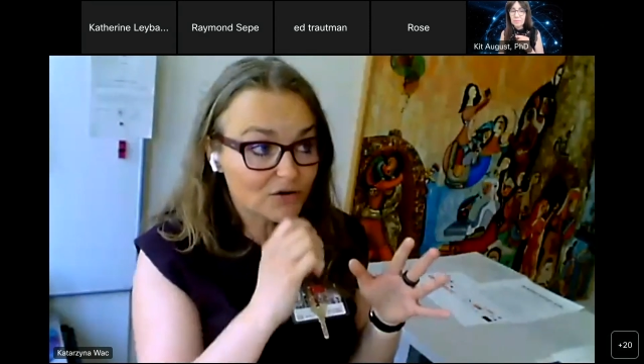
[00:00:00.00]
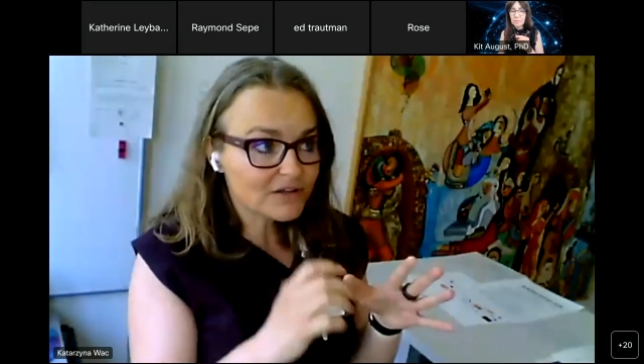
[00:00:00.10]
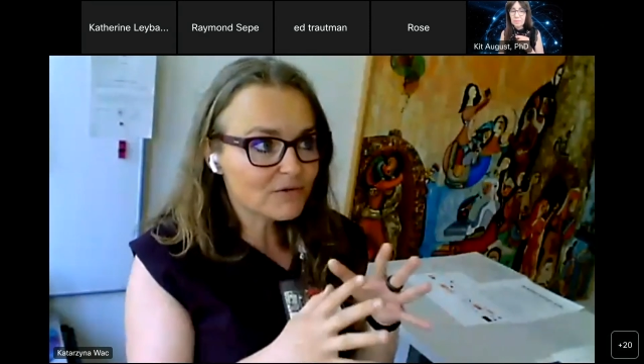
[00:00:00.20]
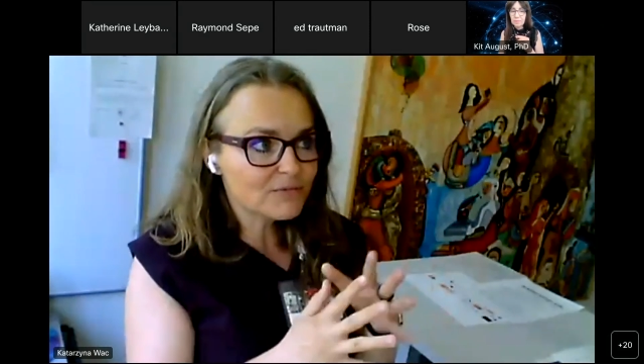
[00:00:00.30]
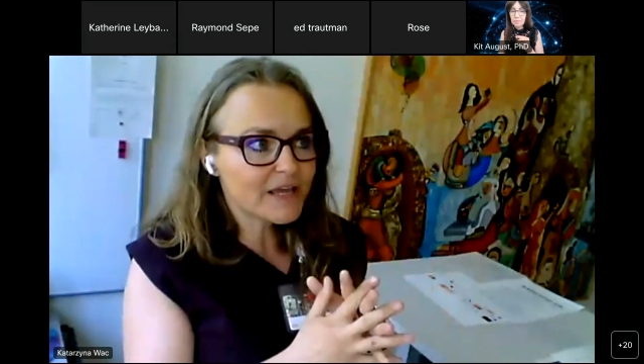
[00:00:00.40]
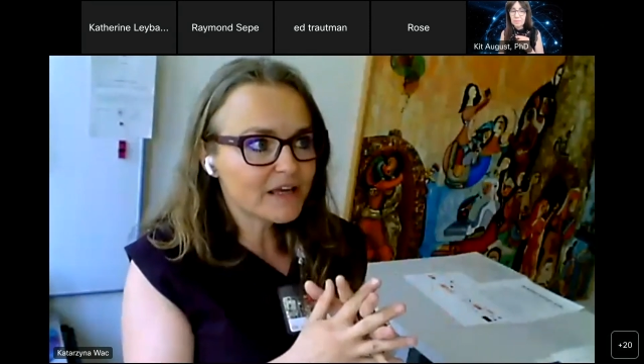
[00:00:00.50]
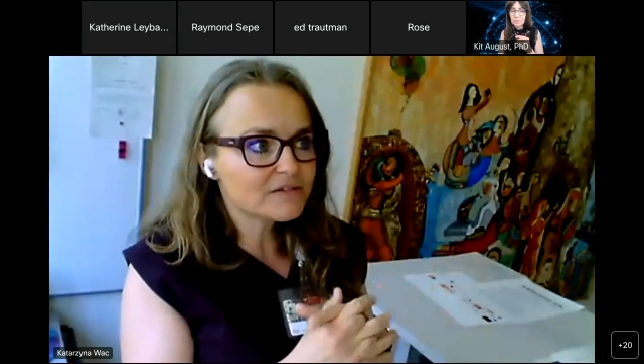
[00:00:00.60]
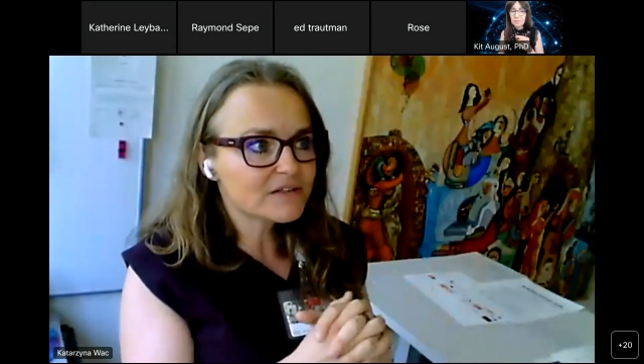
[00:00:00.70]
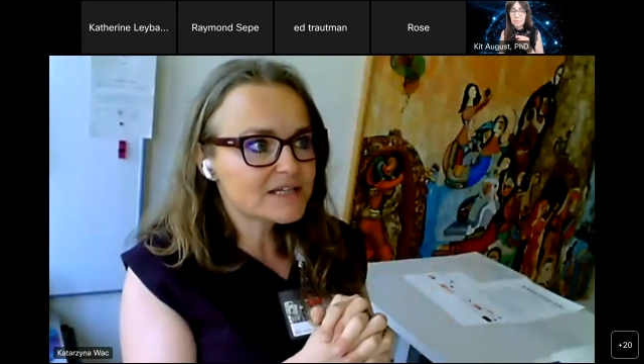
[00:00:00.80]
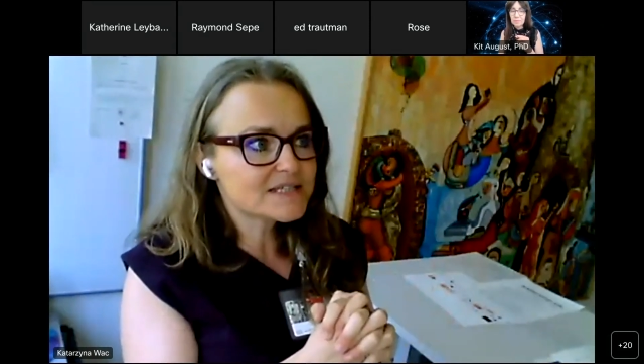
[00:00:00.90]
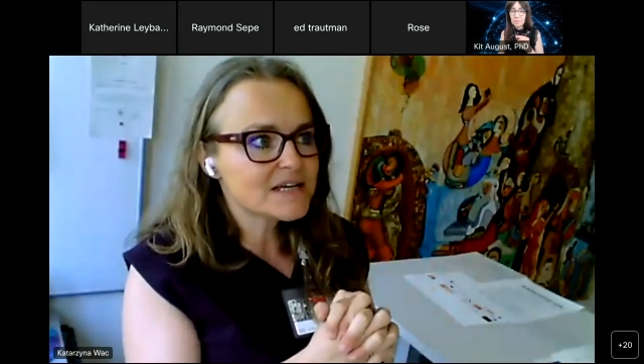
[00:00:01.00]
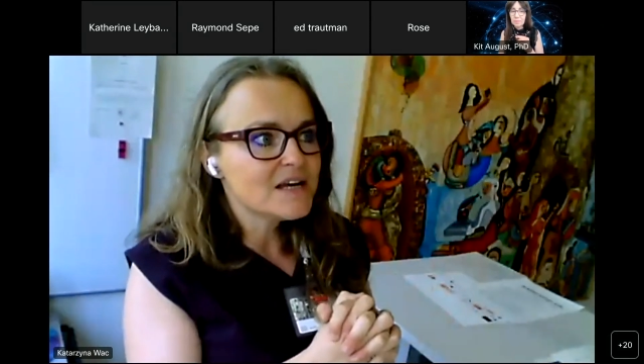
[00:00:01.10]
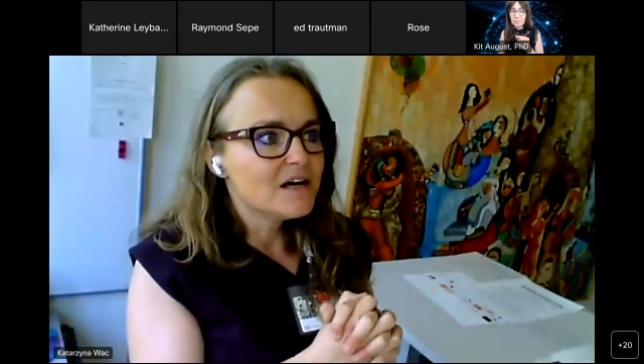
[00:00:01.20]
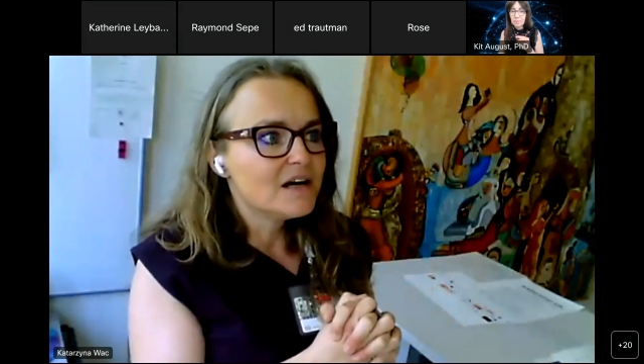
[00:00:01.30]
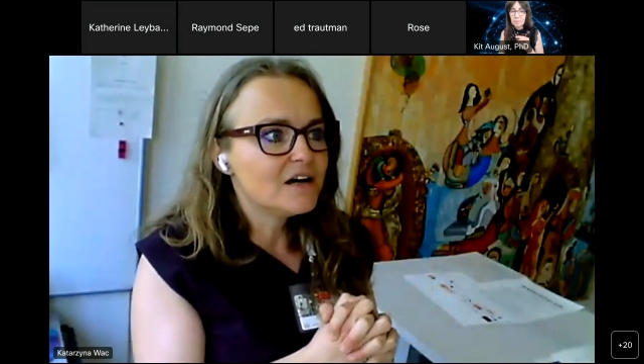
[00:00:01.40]
I will make on this,
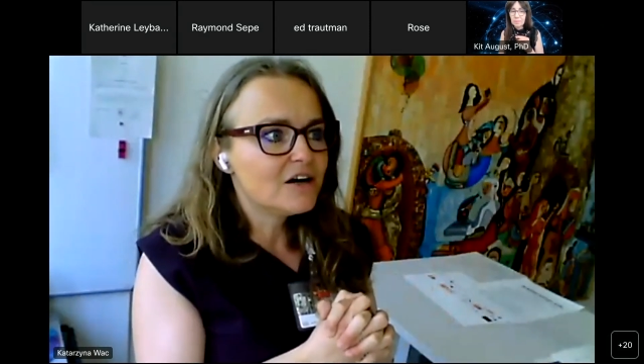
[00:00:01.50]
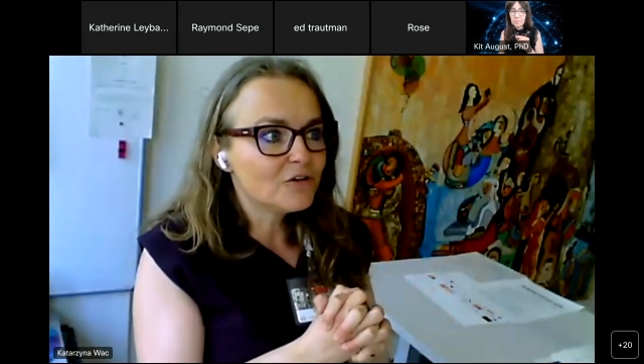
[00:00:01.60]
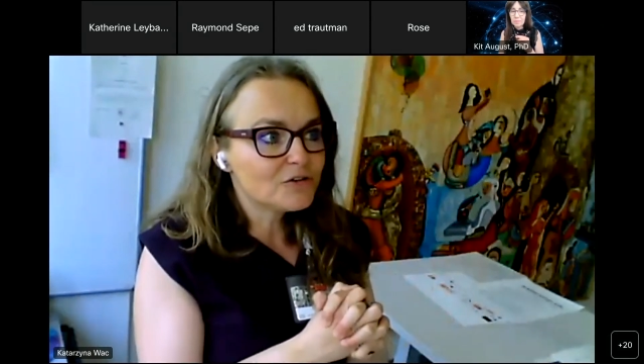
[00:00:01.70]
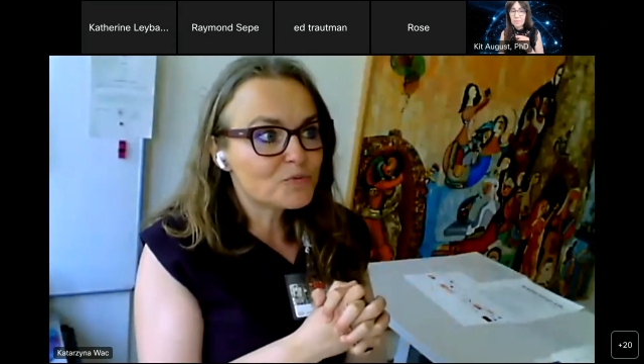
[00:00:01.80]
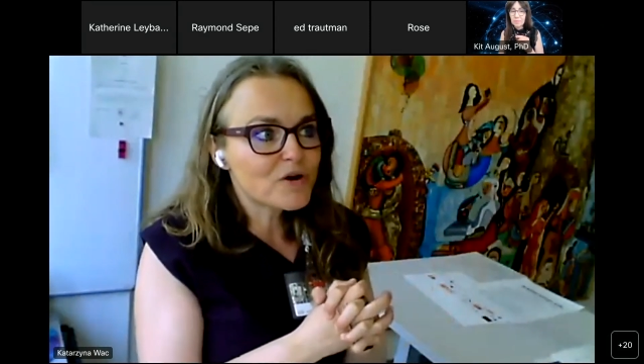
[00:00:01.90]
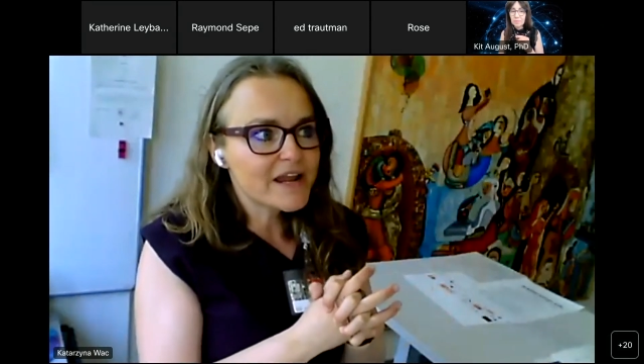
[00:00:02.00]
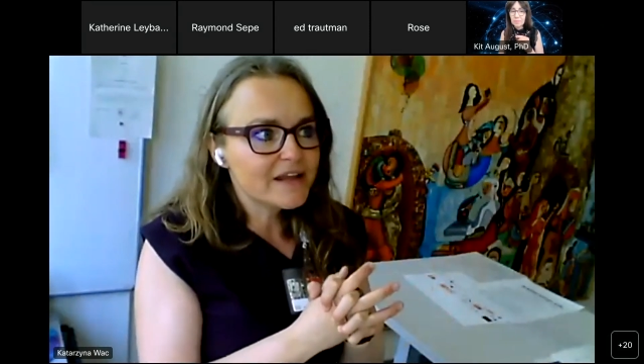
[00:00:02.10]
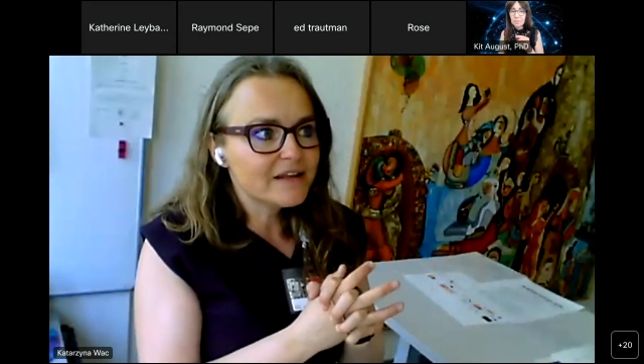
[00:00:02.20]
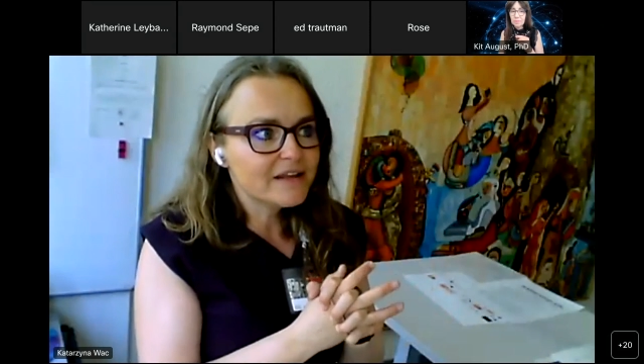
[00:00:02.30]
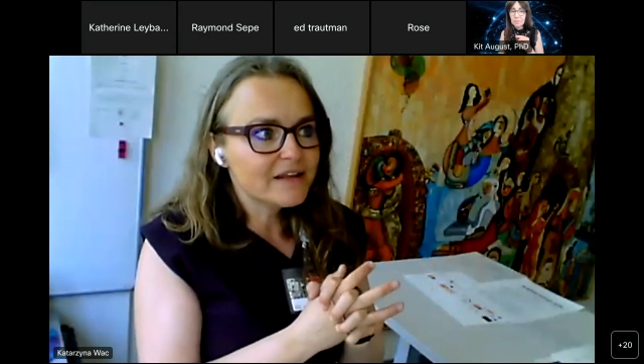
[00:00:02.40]
on the brain,